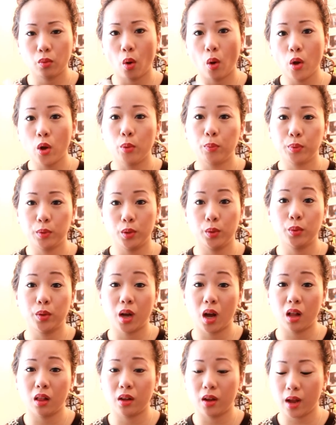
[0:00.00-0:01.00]
royal blue
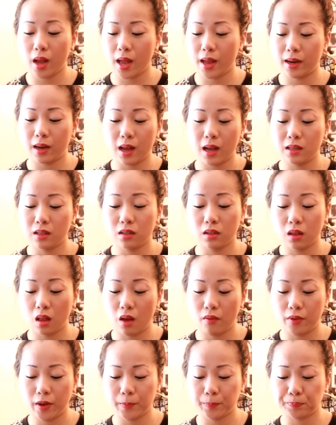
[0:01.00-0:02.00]
color, and I just
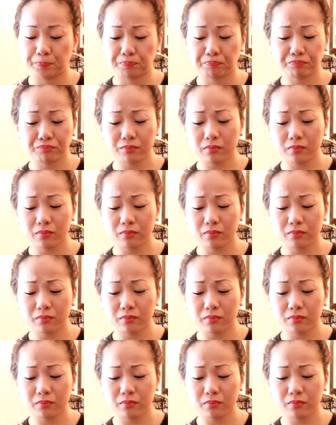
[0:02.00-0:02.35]
love it.